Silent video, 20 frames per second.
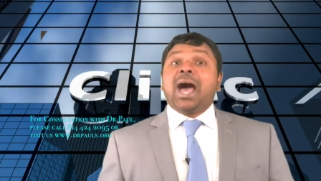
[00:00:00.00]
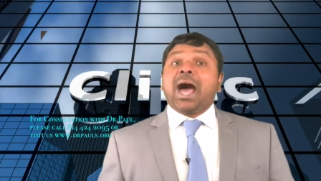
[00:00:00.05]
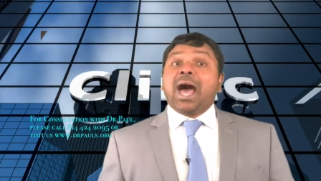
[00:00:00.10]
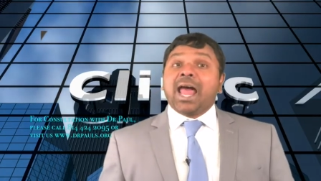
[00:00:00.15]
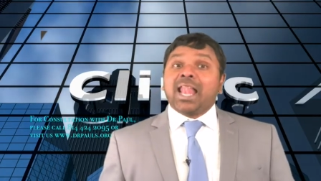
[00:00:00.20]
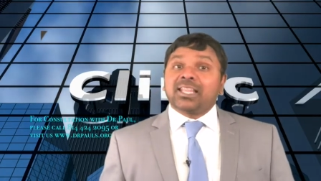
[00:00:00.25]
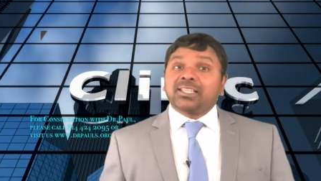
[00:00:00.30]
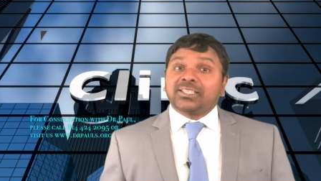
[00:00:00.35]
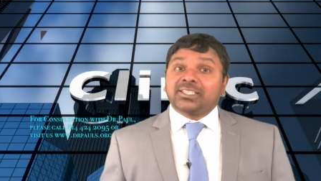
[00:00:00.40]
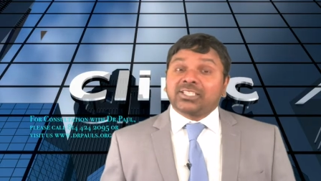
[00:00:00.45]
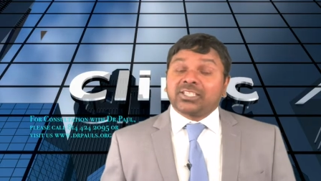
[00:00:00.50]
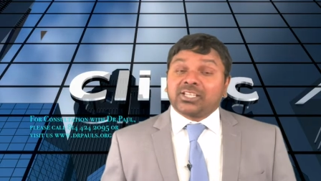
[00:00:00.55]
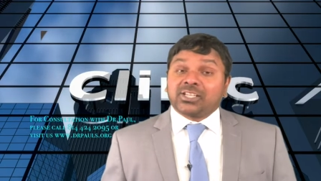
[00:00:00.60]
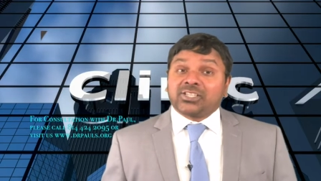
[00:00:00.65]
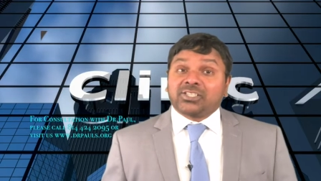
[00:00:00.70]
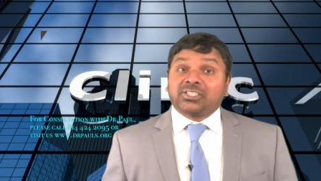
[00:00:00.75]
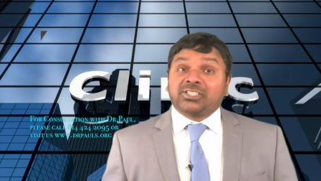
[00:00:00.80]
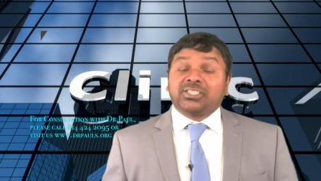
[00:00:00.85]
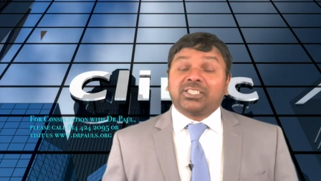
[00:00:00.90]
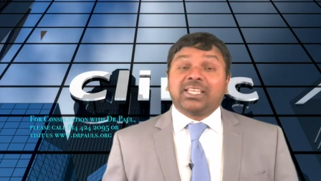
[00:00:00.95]

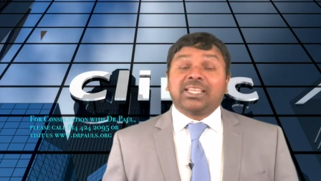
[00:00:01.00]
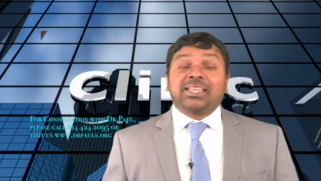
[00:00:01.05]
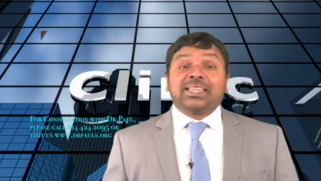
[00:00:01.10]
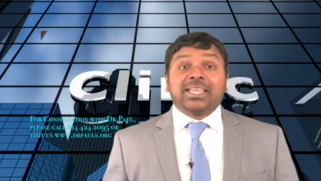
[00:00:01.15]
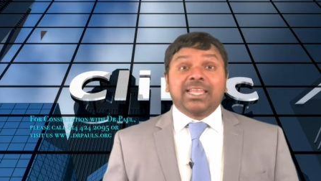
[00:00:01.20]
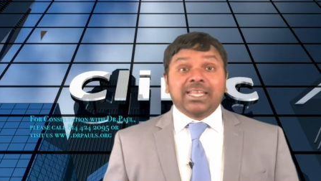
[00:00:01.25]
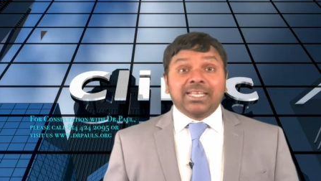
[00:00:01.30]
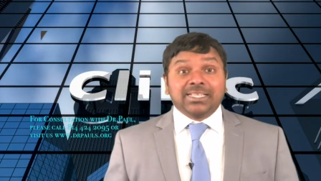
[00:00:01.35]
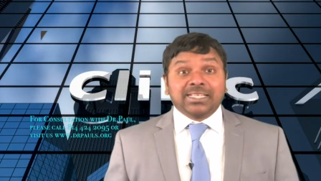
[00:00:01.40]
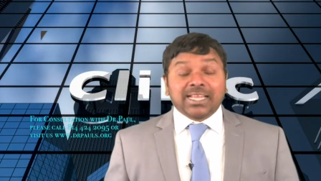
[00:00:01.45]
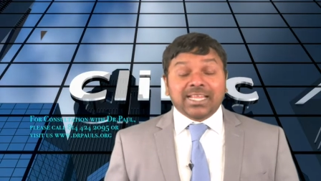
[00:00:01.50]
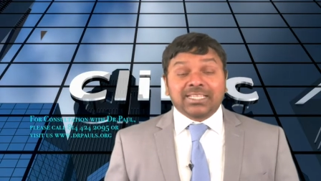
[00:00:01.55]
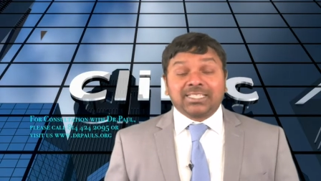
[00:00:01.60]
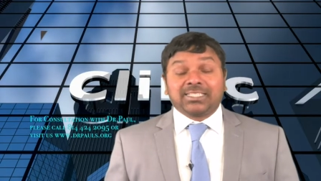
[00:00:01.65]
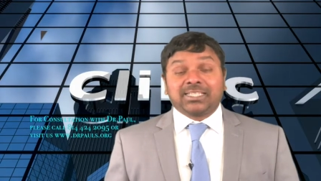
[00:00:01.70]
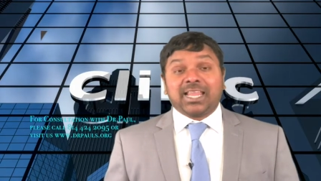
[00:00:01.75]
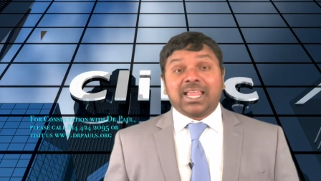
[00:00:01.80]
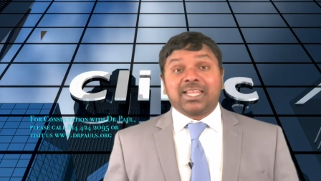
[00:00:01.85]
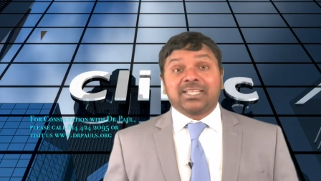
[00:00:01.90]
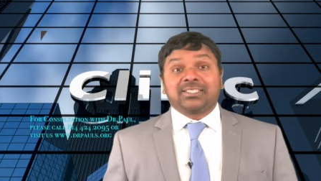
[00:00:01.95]
ulcers in the
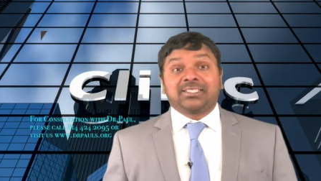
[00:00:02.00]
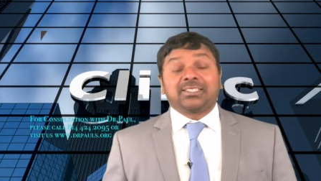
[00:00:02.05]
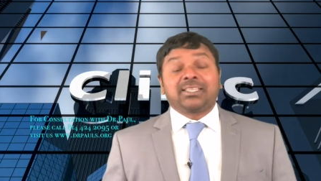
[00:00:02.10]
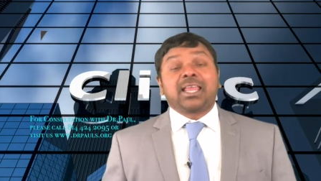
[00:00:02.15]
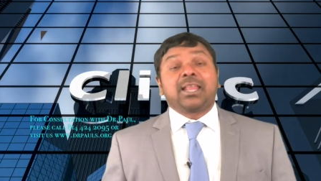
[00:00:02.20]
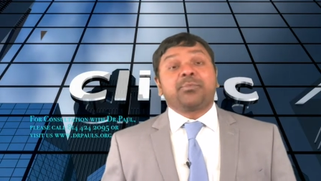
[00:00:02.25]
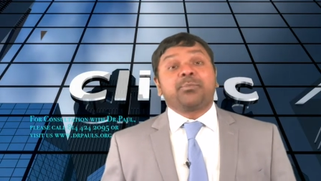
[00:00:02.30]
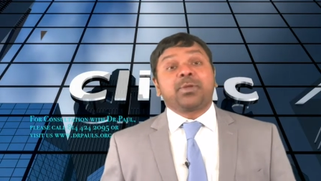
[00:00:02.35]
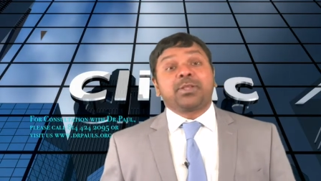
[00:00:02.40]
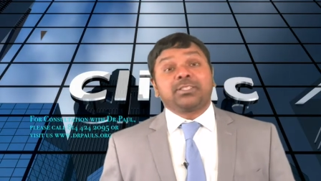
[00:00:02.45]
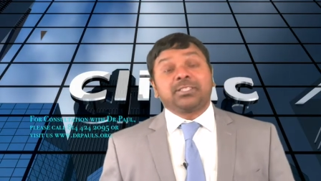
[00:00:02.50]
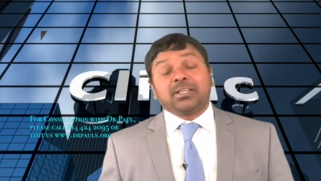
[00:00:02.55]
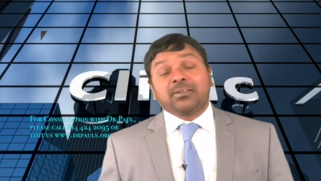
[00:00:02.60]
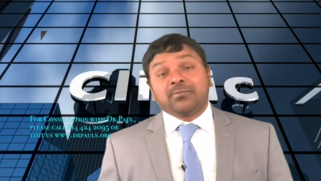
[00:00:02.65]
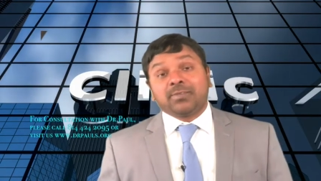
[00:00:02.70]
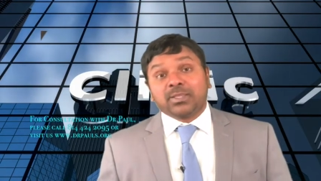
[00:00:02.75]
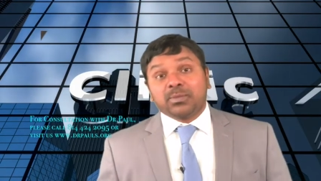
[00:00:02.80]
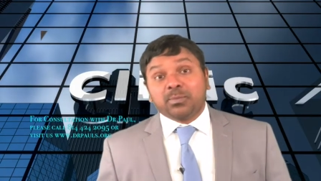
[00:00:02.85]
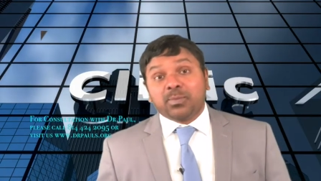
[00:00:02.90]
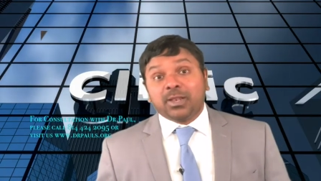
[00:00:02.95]
intestines can present
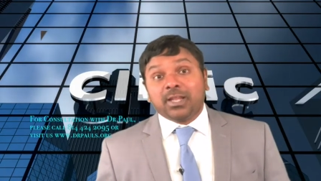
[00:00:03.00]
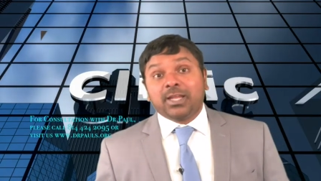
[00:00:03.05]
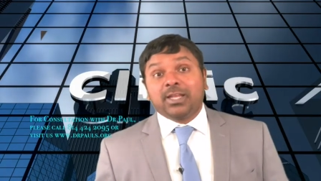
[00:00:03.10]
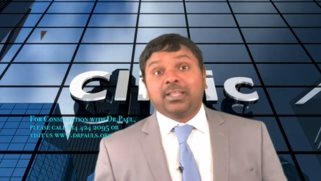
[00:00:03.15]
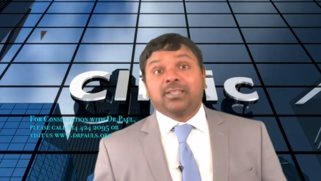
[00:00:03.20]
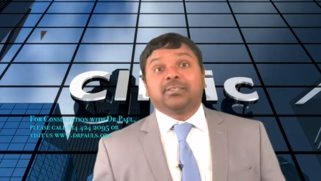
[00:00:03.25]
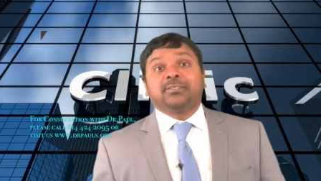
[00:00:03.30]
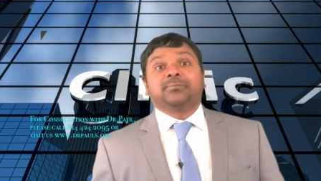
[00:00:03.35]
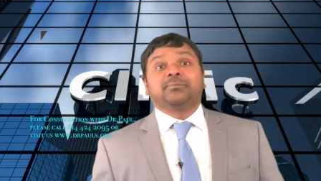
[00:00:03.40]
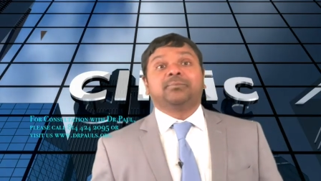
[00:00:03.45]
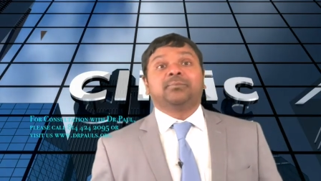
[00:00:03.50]
with bleeding.